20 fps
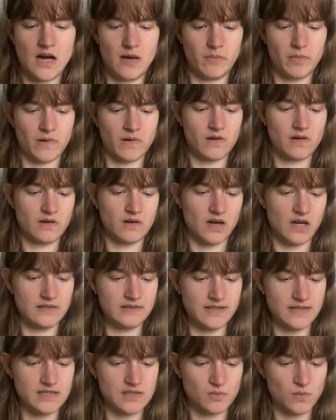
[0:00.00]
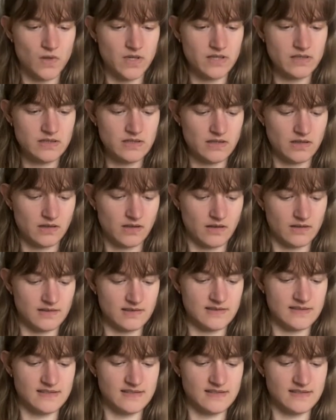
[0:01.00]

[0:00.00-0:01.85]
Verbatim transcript: upper on this one because